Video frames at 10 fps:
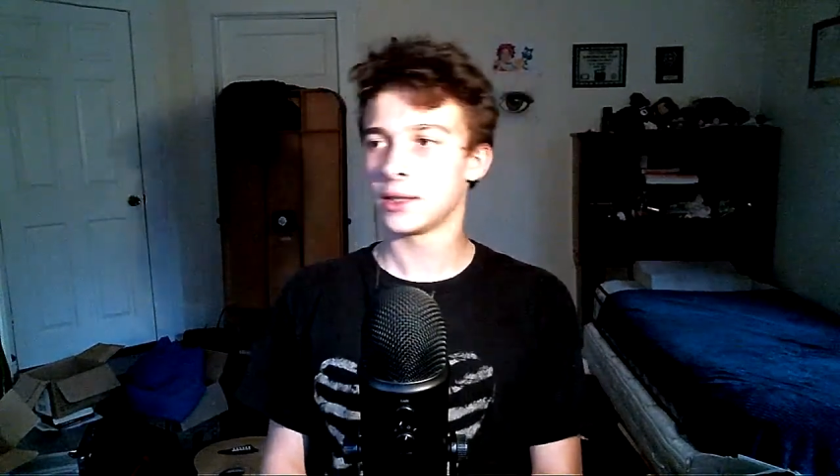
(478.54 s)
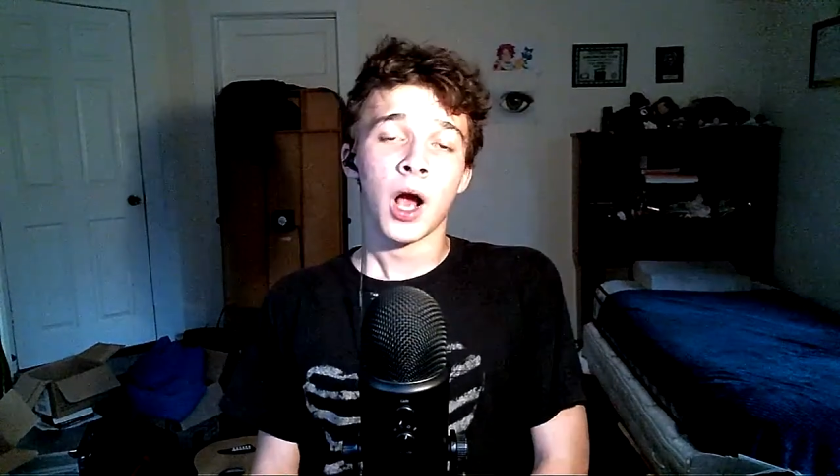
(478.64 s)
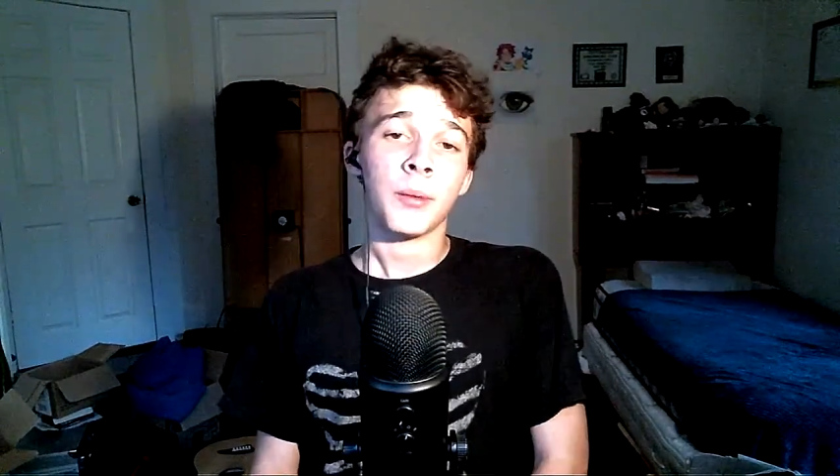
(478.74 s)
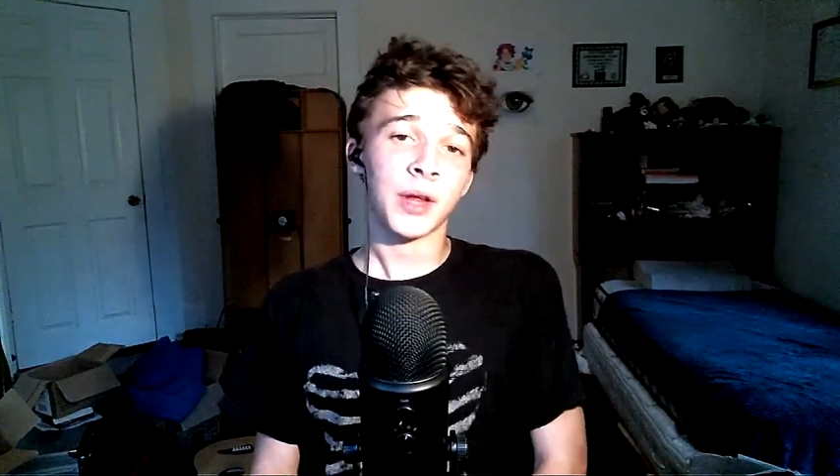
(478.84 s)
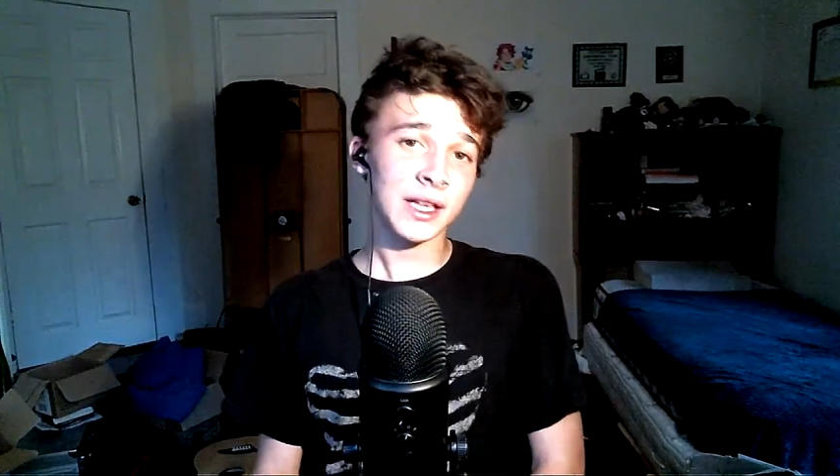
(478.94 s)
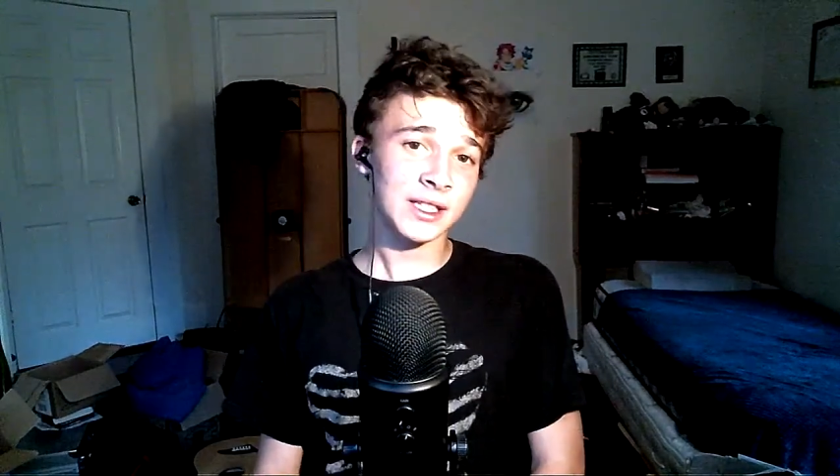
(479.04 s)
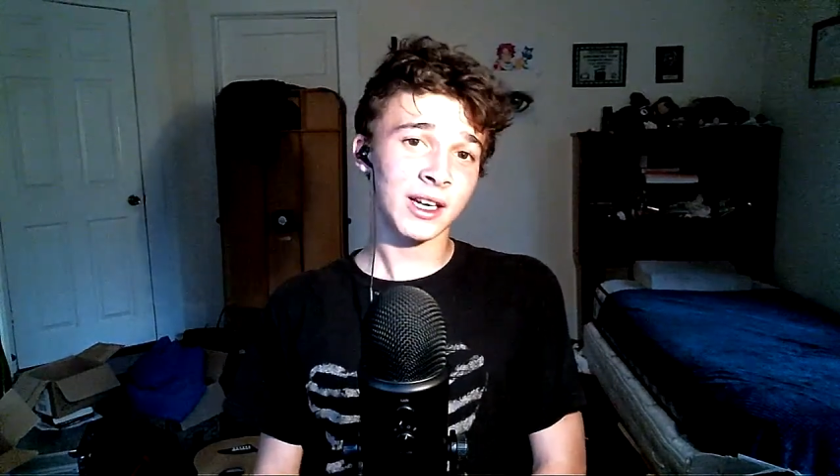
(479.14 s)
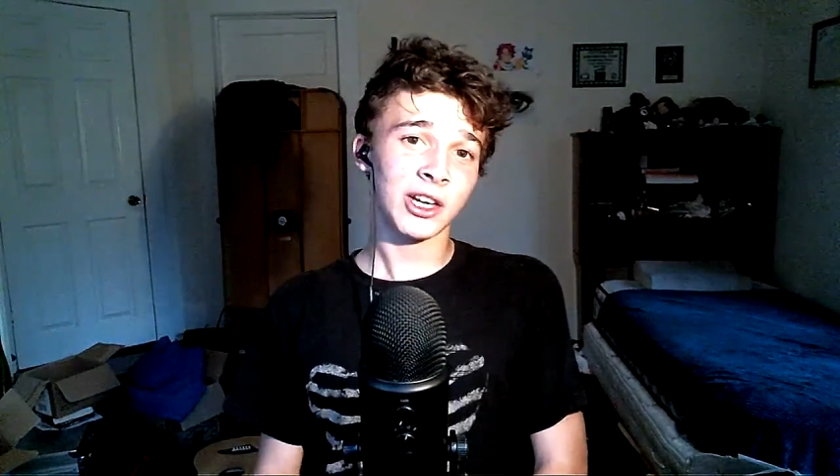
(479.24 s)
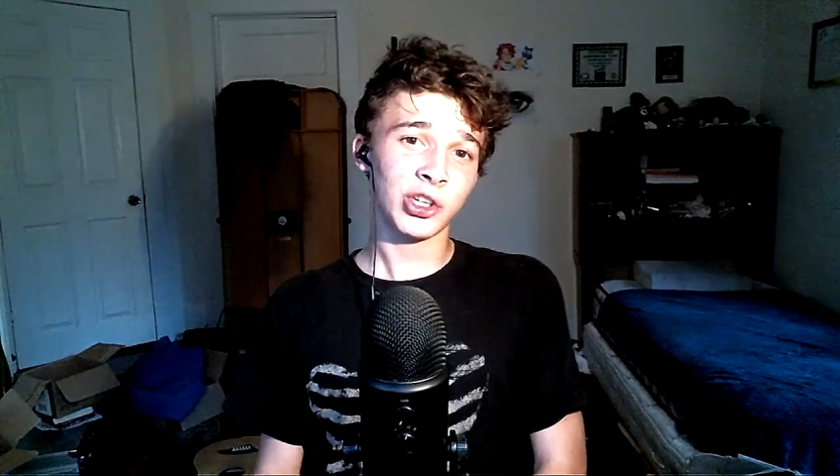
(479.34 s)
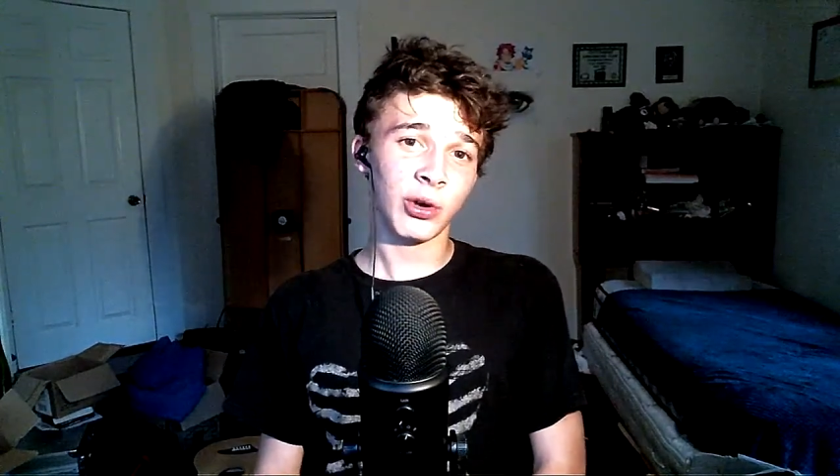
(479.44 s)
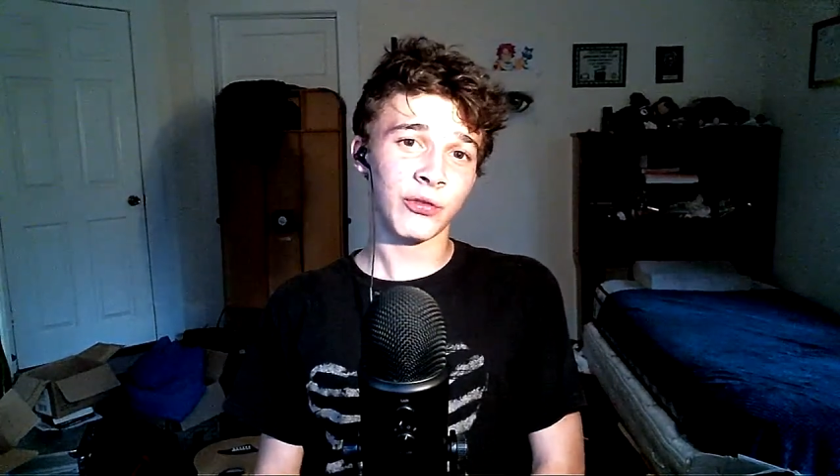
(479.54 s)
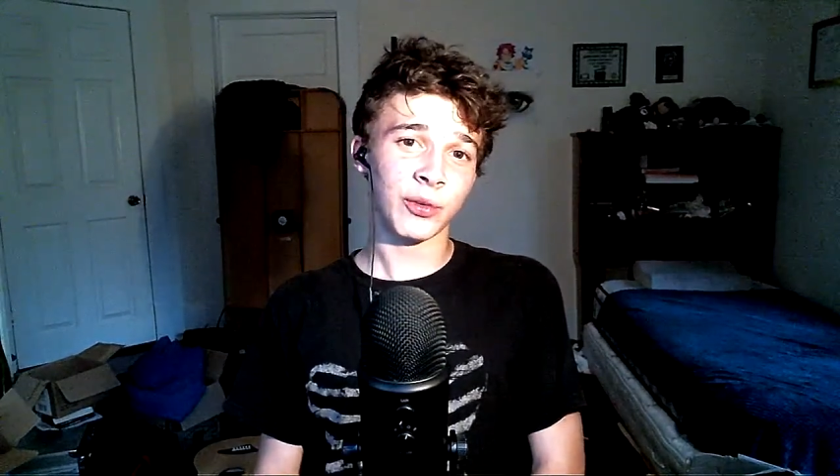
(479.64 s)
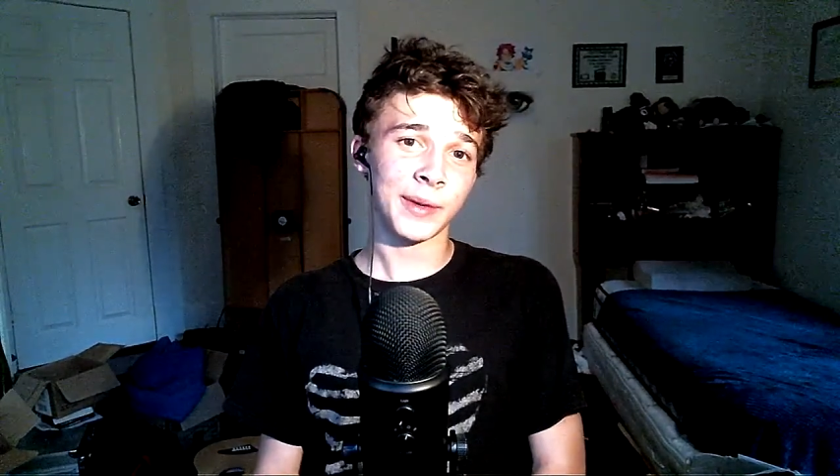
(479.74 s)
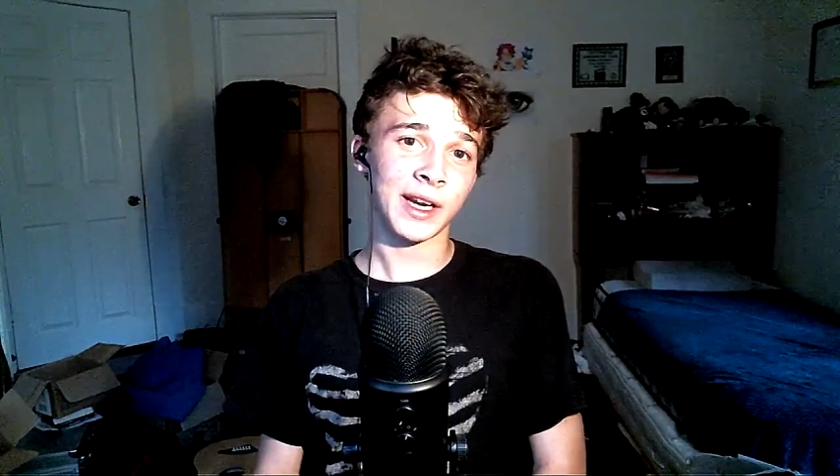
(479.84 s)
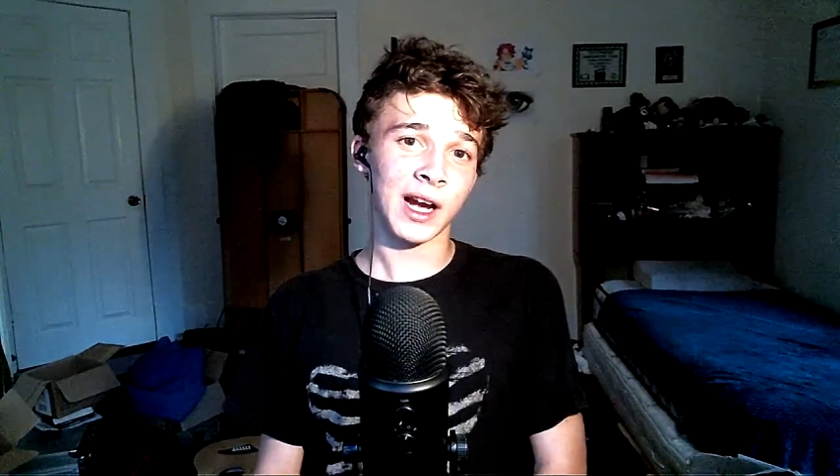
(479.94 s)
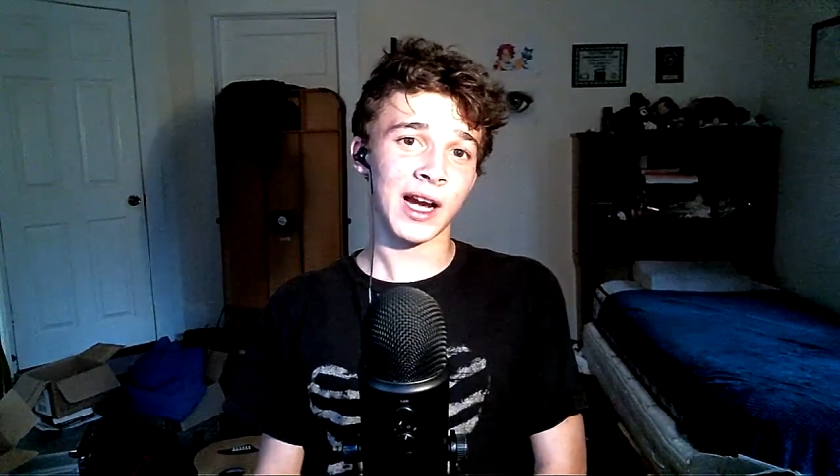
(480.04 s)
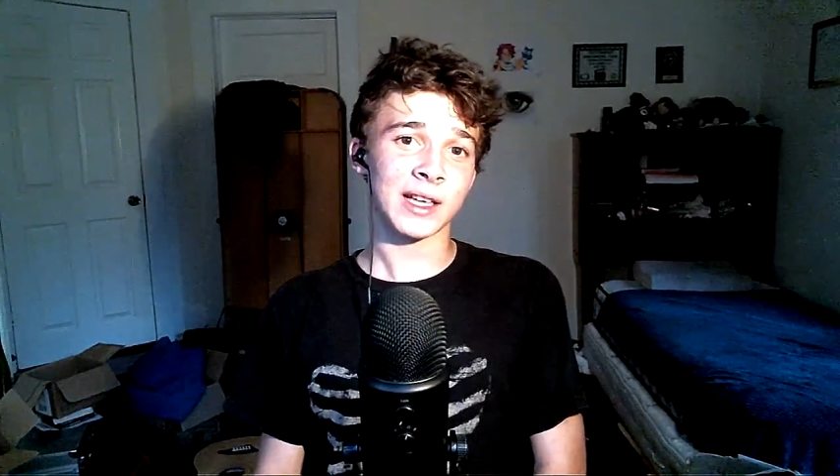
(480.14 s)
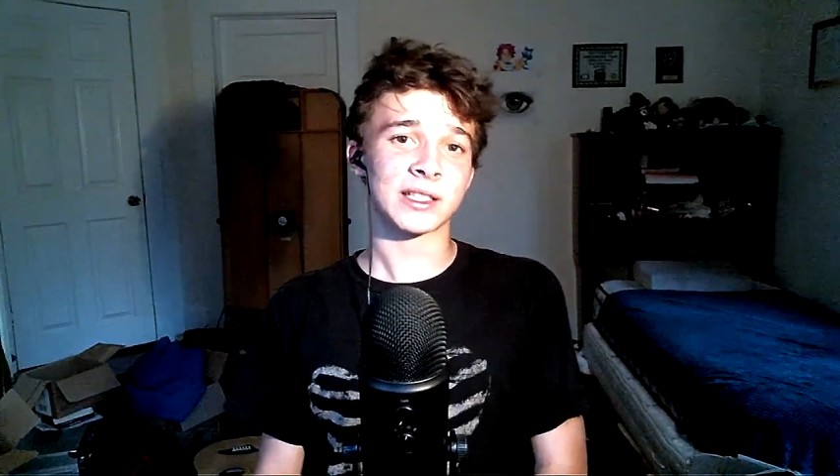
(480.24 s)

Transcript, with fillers: But that's going to do it for me, guys.